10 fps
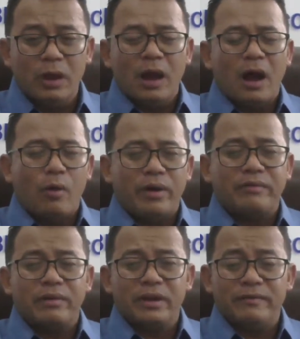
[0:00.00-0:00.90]

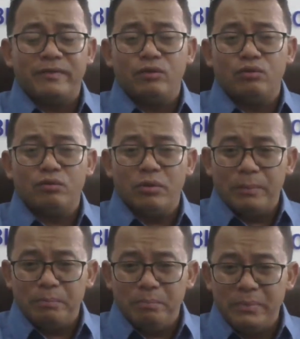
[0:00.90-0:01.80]
However, if you
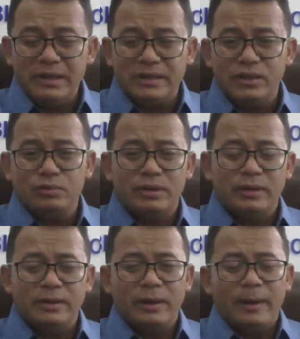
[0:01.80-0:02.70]
misuse
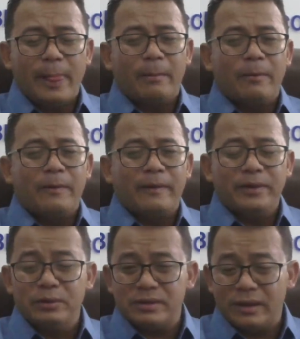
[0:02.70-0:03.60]
it or
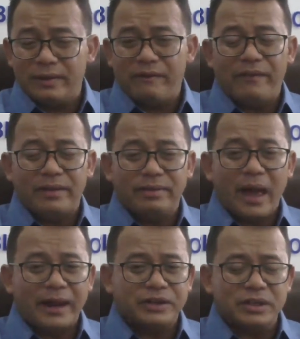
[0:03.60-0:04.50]
use in a different
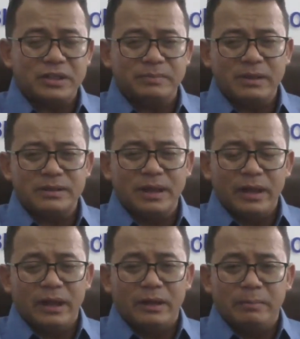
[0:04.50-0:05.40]
directions, means
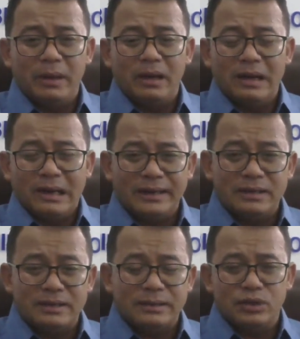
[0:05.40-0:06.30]
it may lead
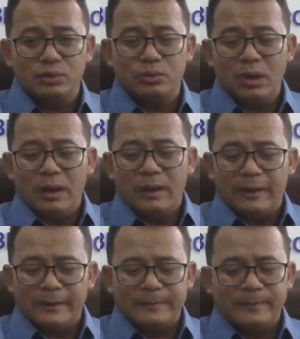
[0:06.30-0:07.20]
to
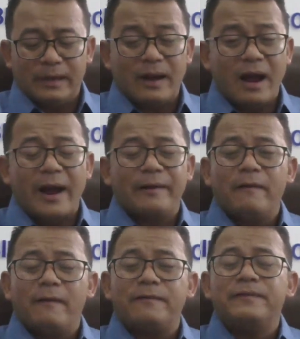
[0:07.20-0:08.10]
that kind
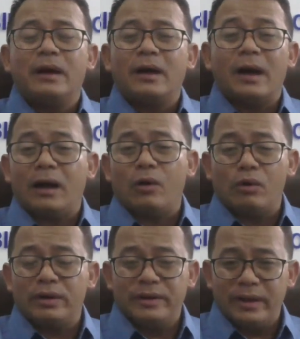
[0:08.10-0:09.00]
of the
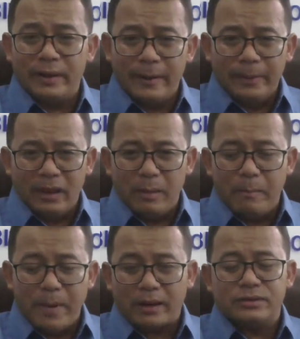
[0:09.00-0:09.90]
already
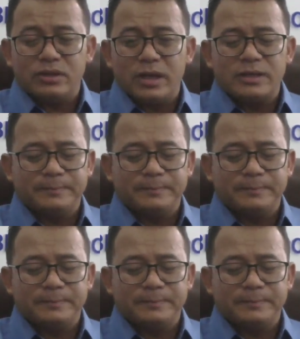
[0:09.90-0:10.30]
impacted